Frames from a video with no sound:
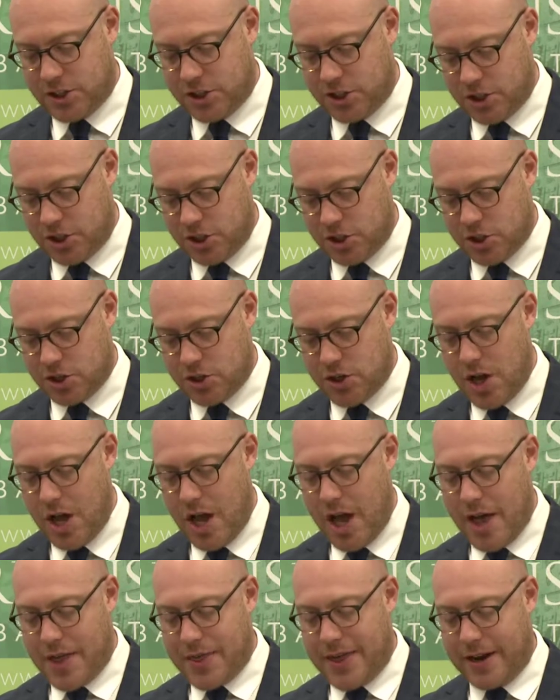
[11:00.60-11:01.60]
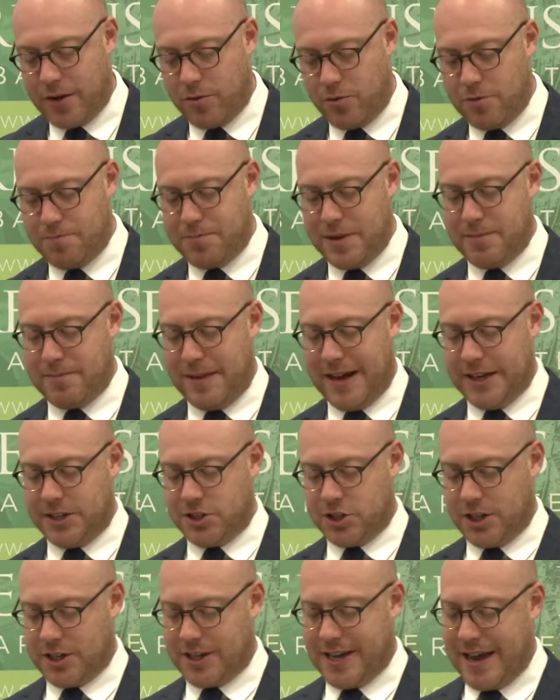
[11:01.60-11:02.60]
surgeon that it would be
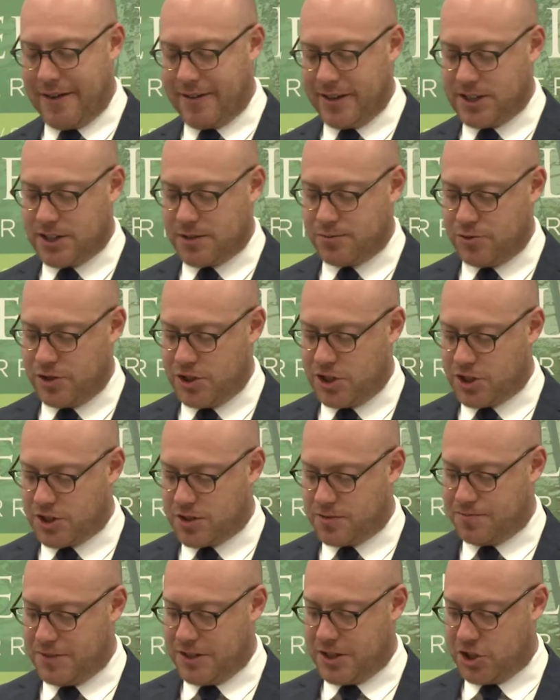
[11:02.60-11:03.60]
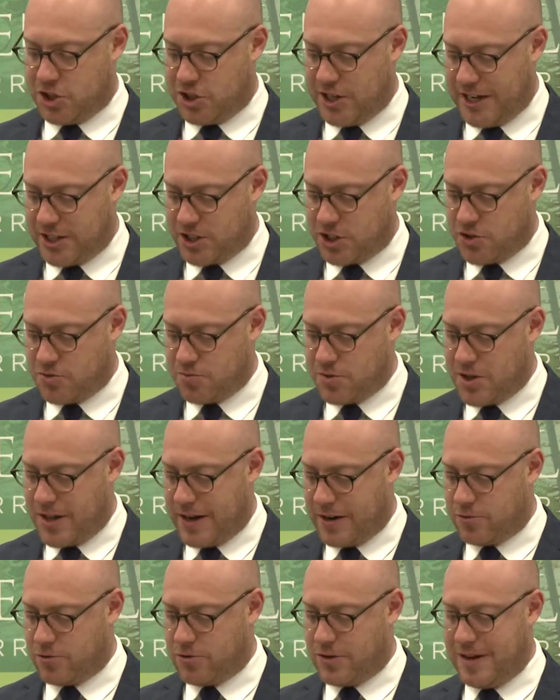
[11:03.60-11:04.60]
major, carrying some risk, but the chances were that
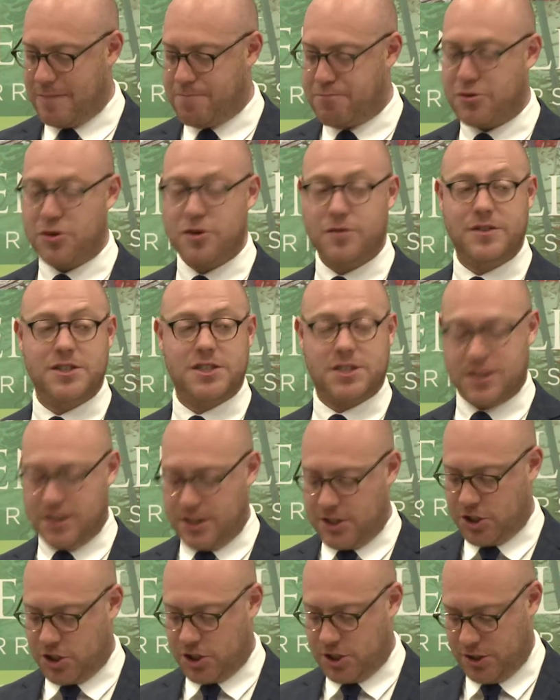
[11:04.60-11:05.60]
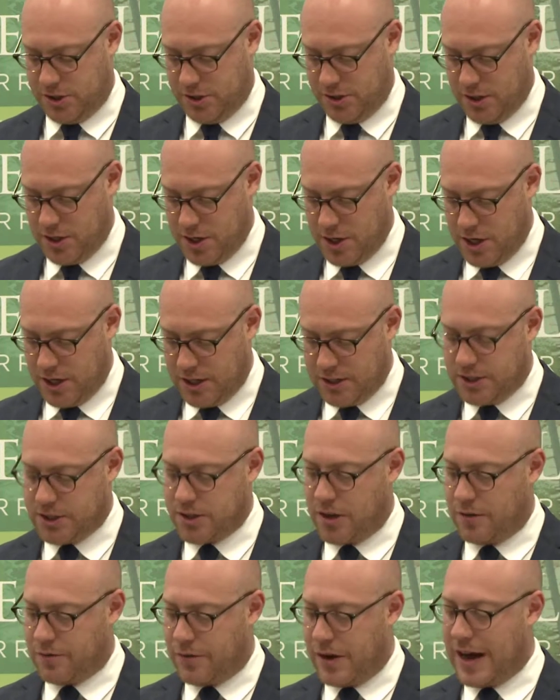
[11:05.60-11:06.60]
it would improve his condition. And
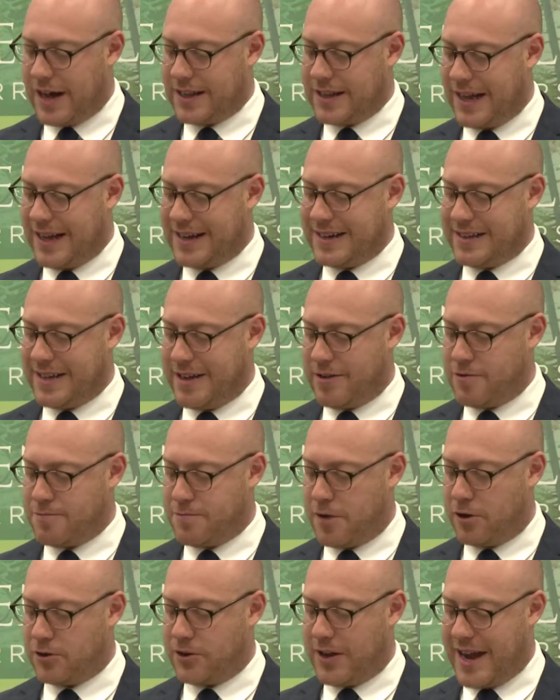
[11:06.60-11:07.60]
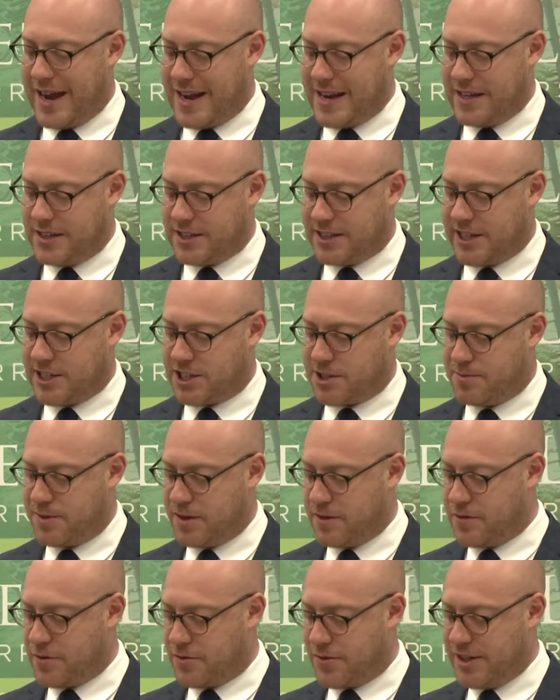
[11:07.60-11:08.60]
so I've highlighted there in bold, any assessment
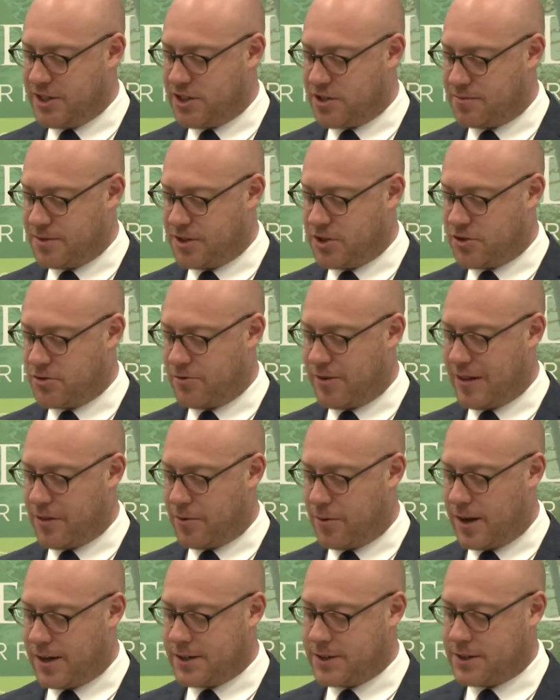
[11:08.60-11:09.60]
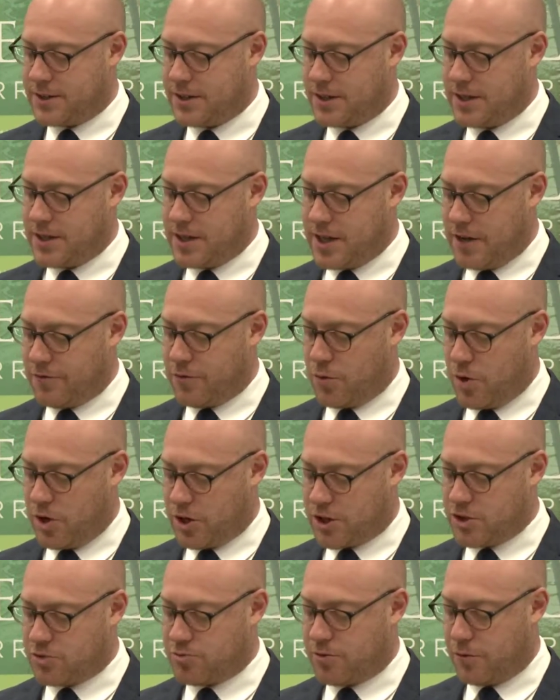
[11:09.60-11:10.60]
of the reasonableness or otherwise of a
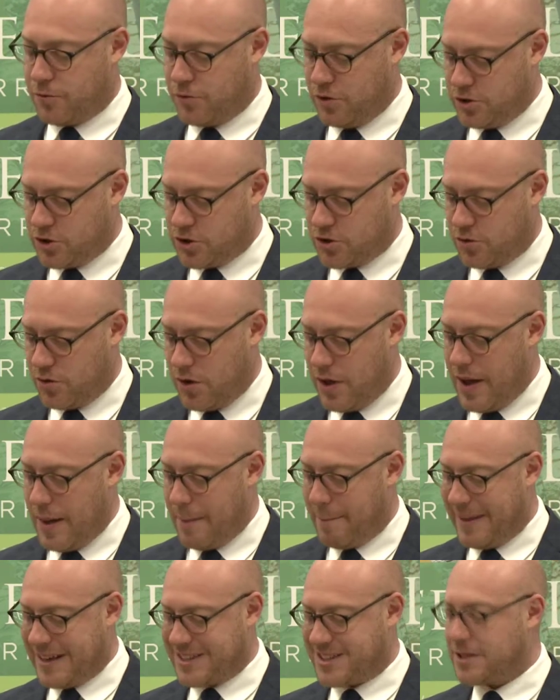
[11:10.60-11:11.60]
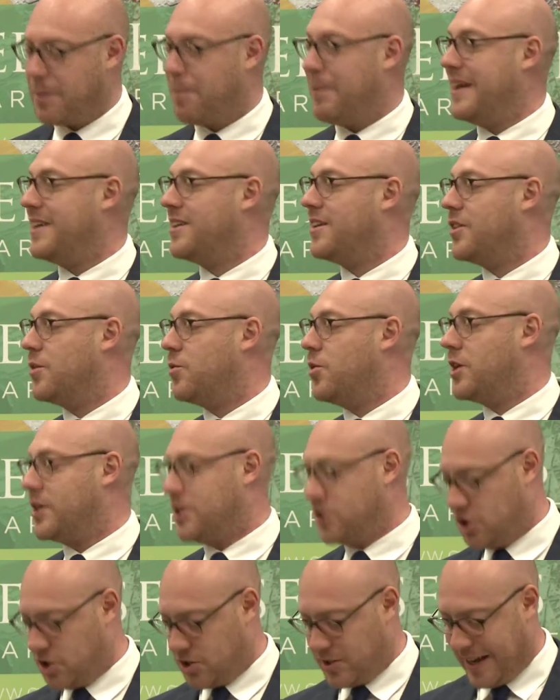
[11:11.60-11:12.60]
worker's refusal must depend on the
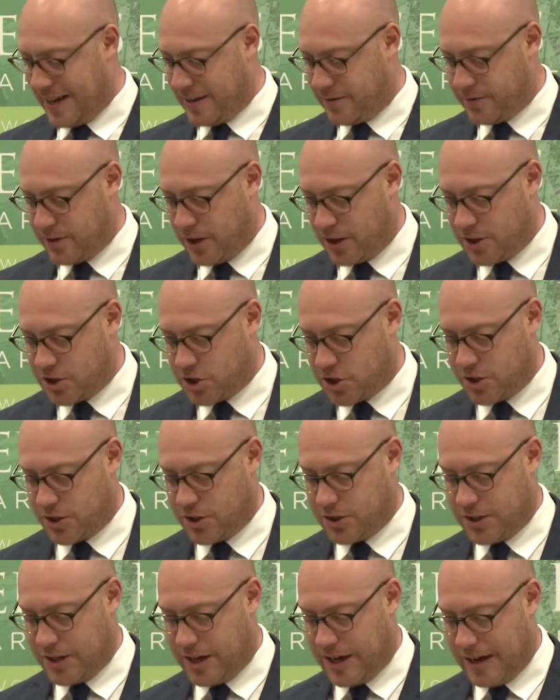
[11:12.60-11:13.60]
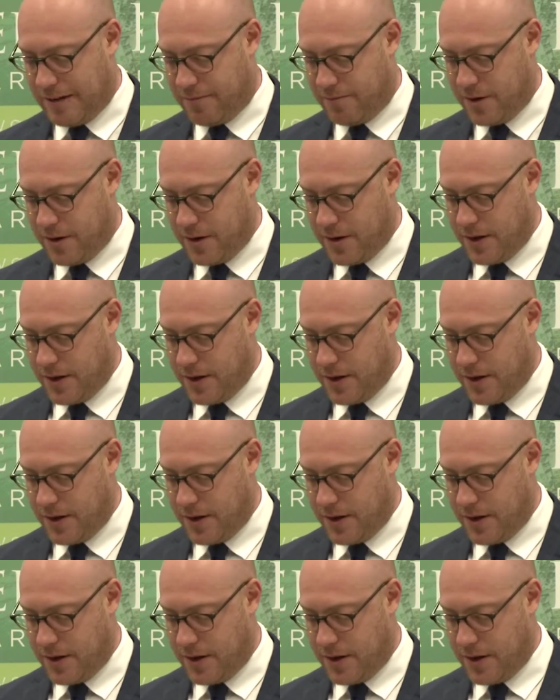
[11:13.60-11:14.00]
worker's state of knowledge at the time.